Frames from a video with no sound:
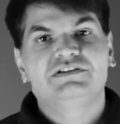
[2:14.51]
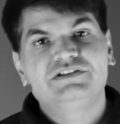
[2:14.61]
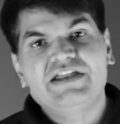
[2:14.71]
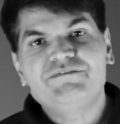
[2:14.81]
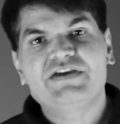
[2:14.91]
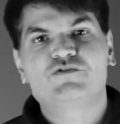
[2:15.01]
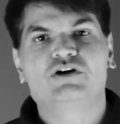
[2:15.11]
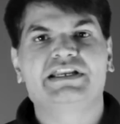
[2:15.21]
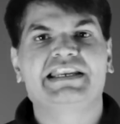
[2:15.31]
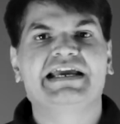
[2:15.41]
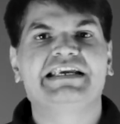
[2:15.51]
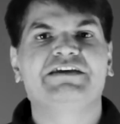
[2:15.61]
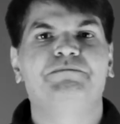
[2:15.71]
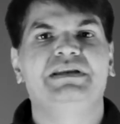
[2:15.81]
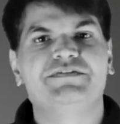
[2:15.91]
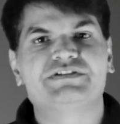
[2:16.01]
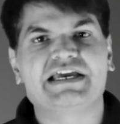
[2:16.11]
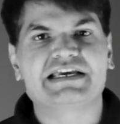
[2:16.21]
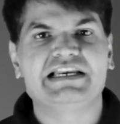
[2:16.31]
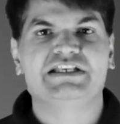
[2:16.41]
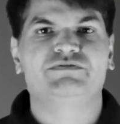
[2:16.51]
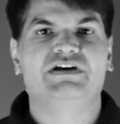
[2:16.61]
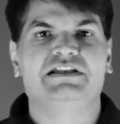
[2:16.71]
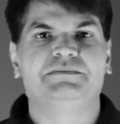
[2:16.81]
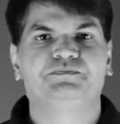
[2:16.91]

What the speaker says: Then we have got a negative belief cycle as well,